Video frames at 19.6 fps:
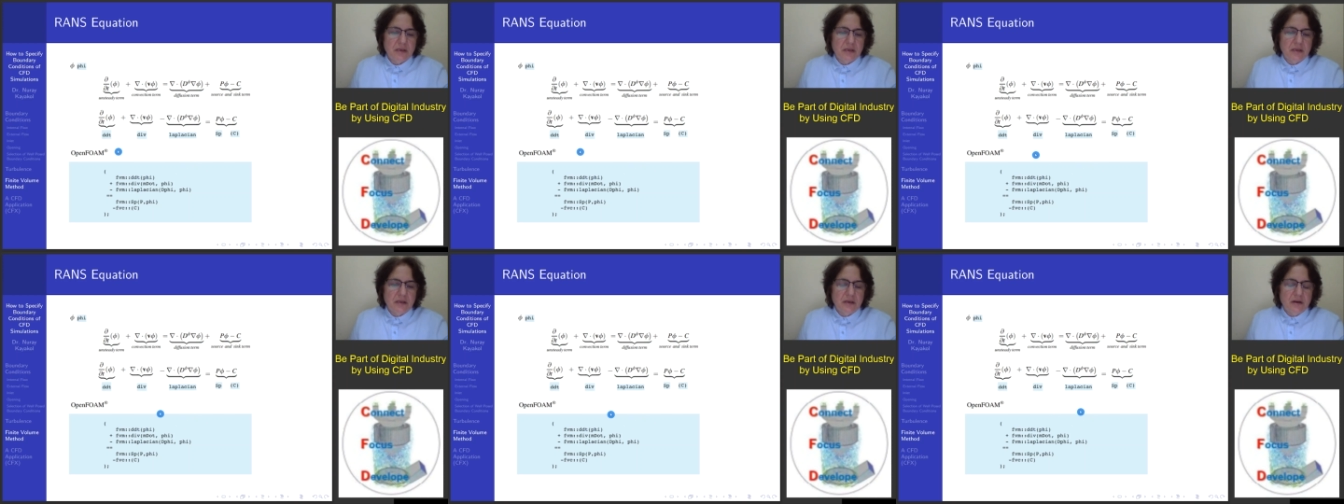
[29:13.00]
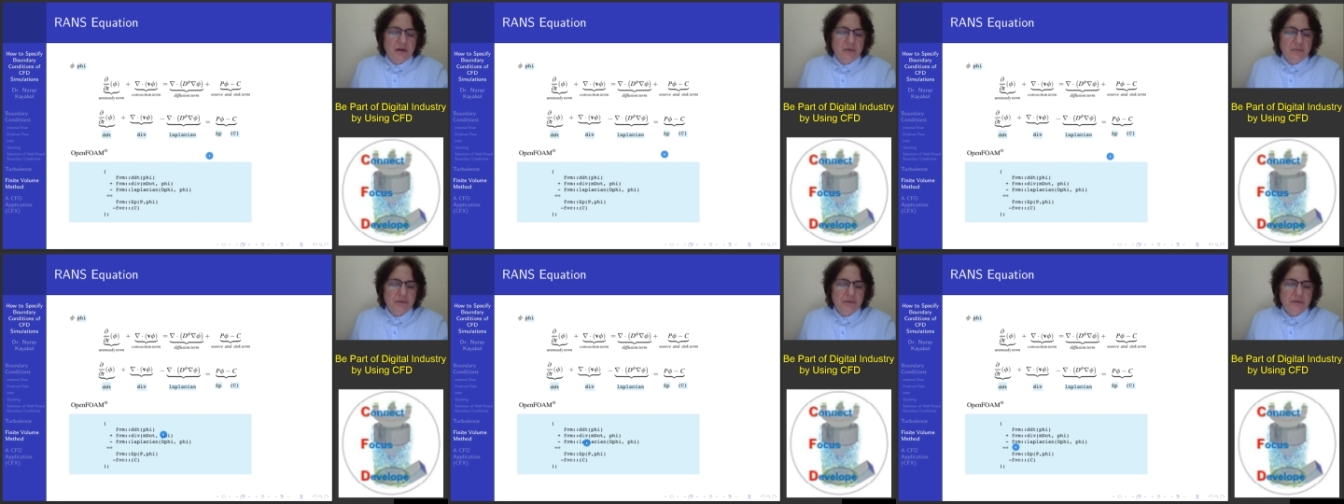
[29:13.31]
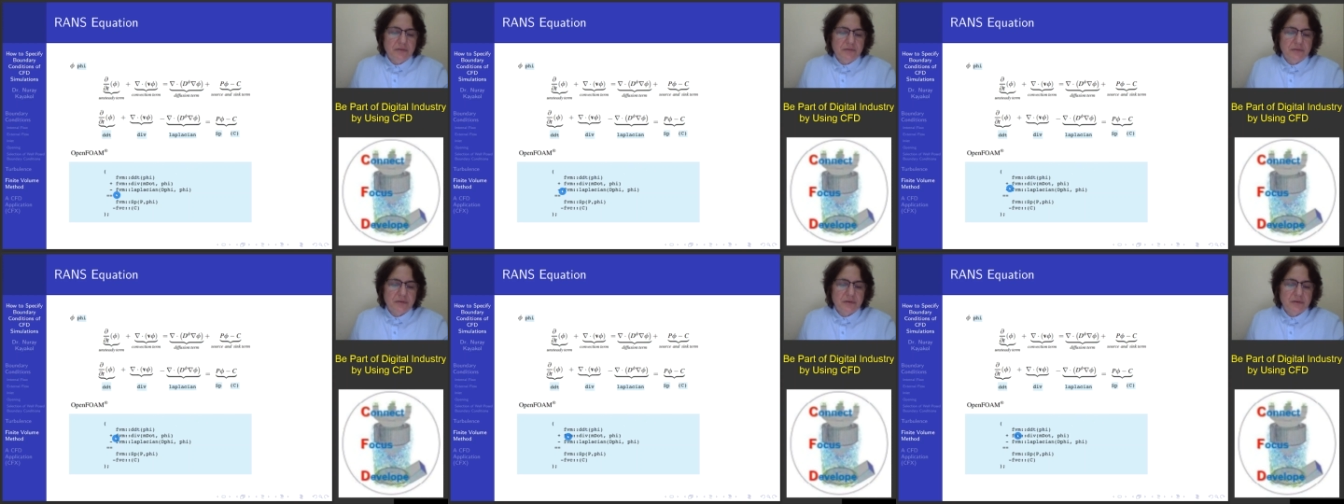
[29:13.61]

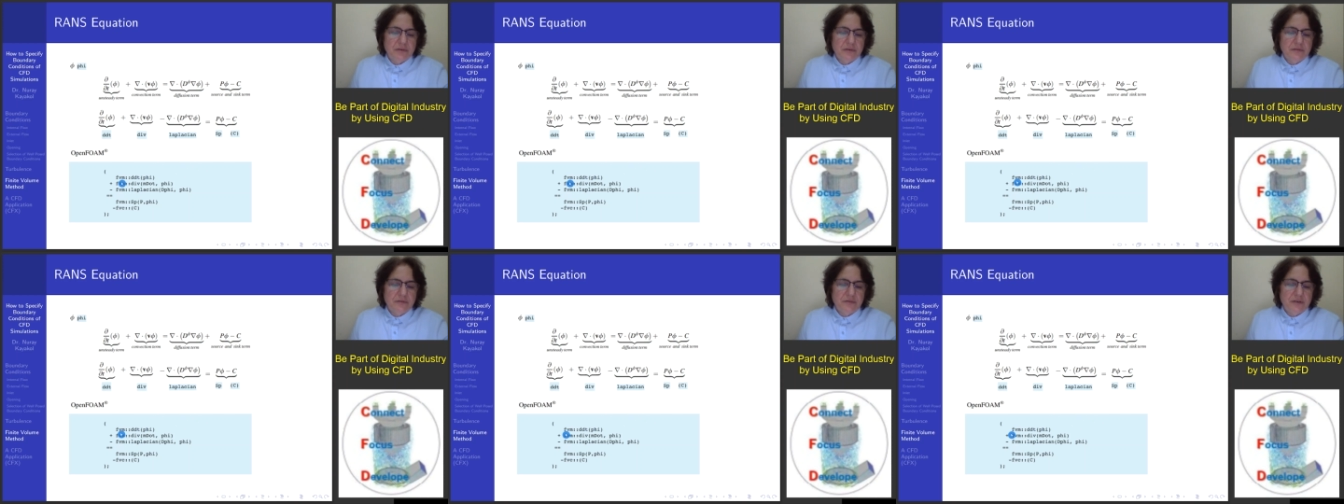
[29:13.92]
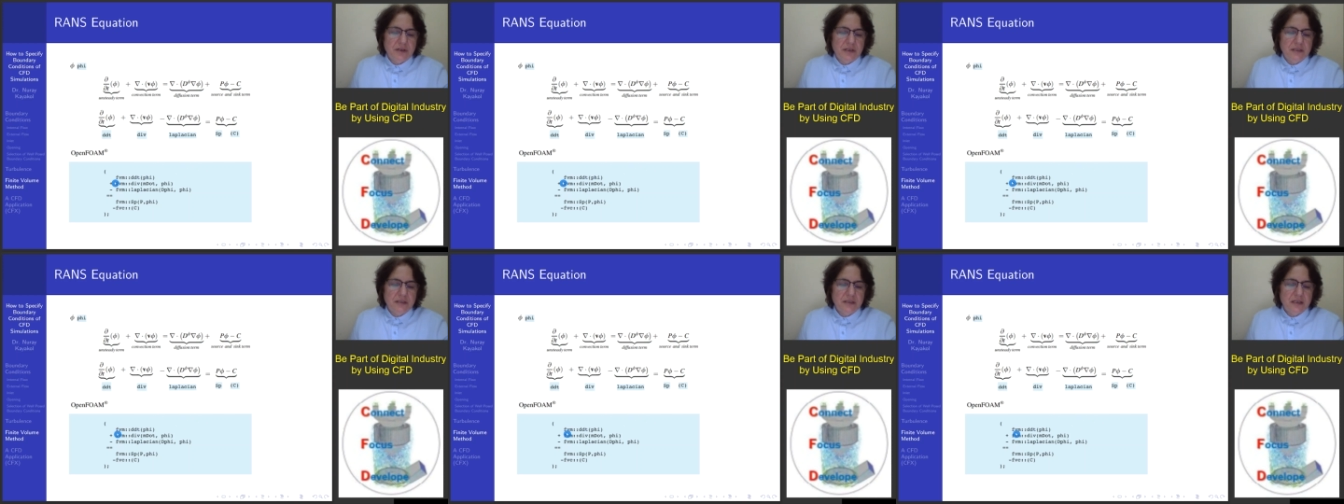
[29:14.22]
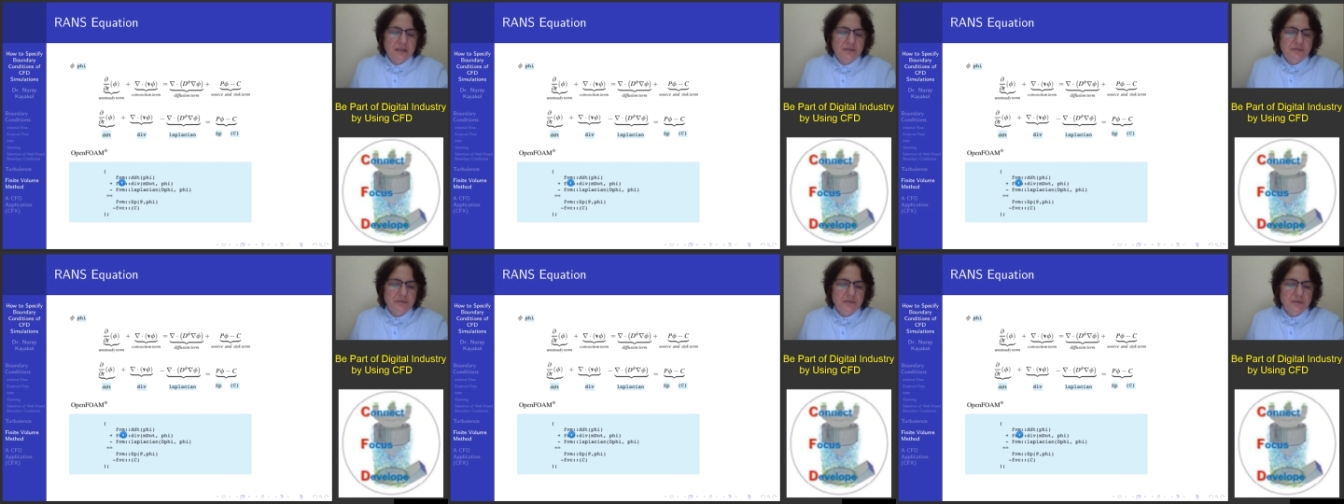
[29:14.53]
open form,
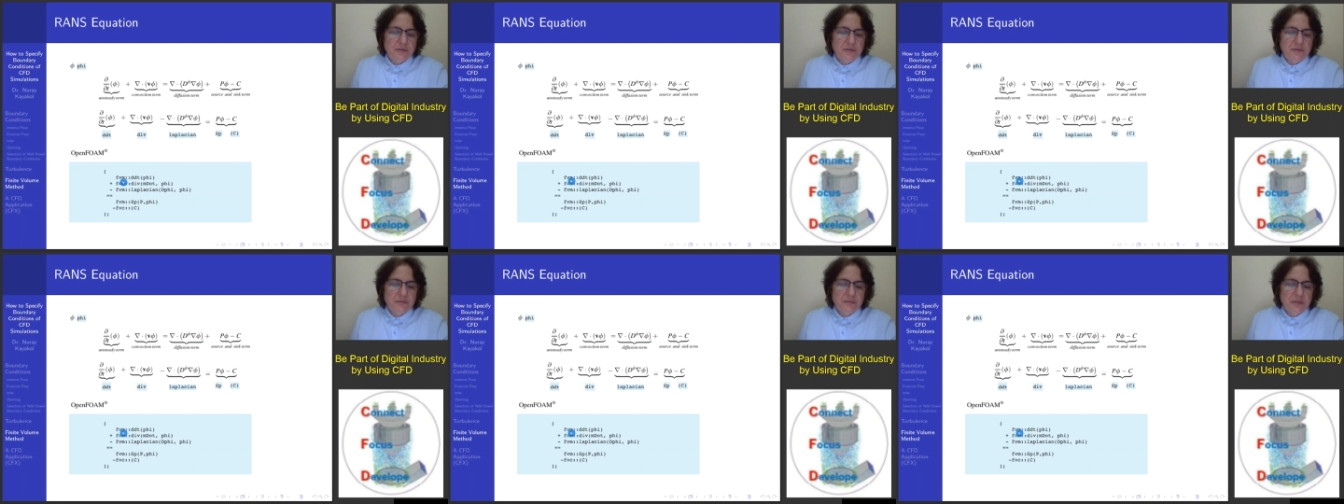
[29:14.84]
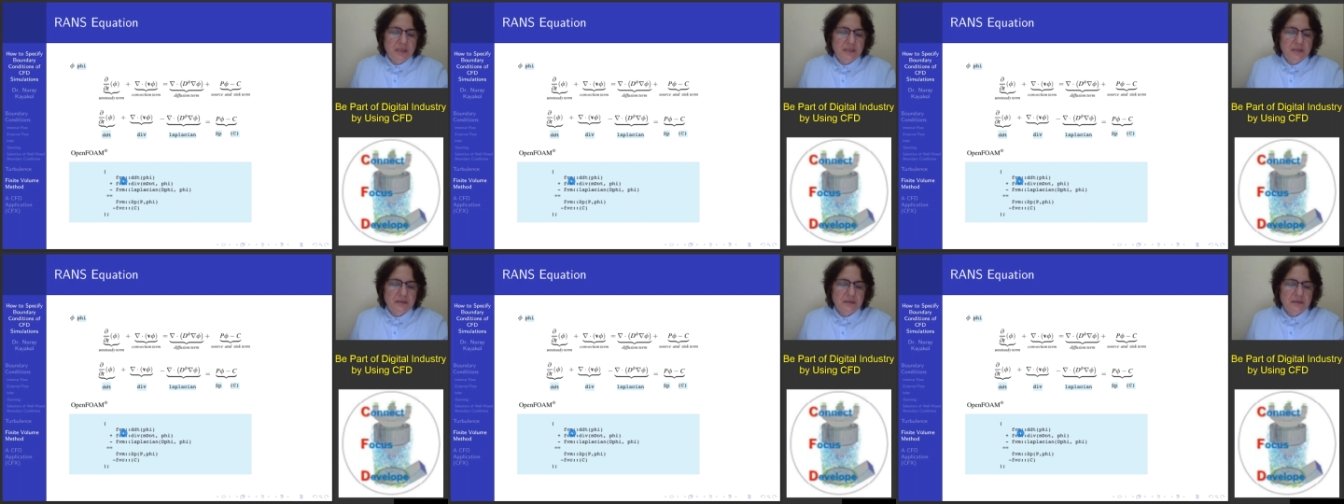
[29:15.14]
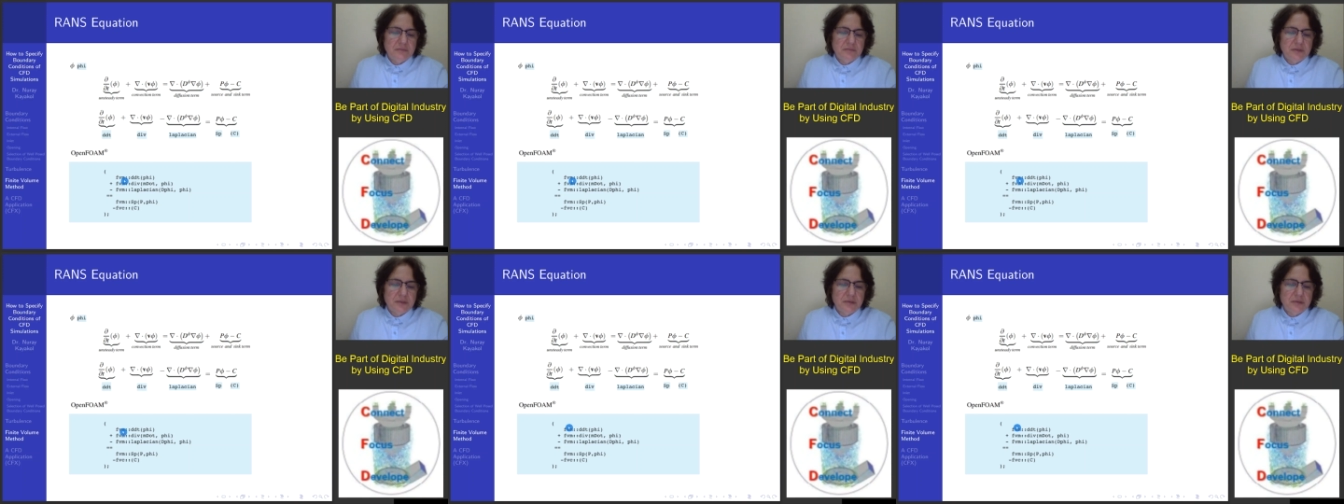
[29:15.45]
finite volume method.